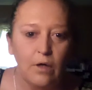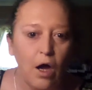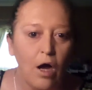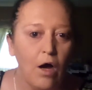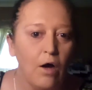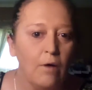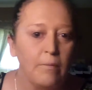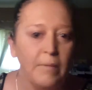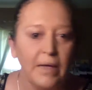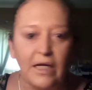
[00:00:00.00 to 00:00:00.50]

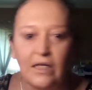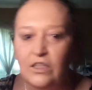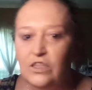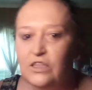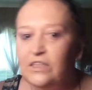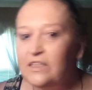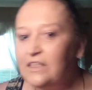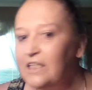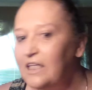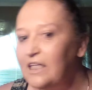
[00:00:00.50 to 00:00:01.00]
Oh my gosh,
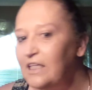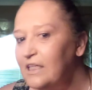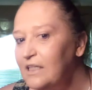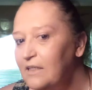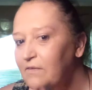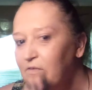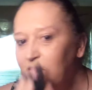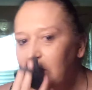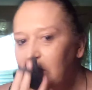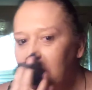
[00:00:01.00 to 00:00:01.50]
see the
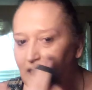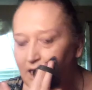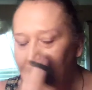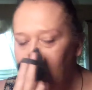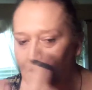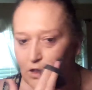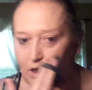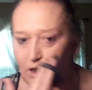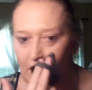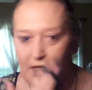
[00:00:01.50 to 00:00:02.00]
difference?
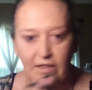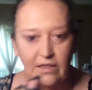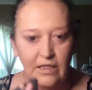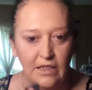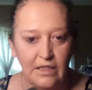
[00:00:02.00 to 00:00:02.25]
Like you got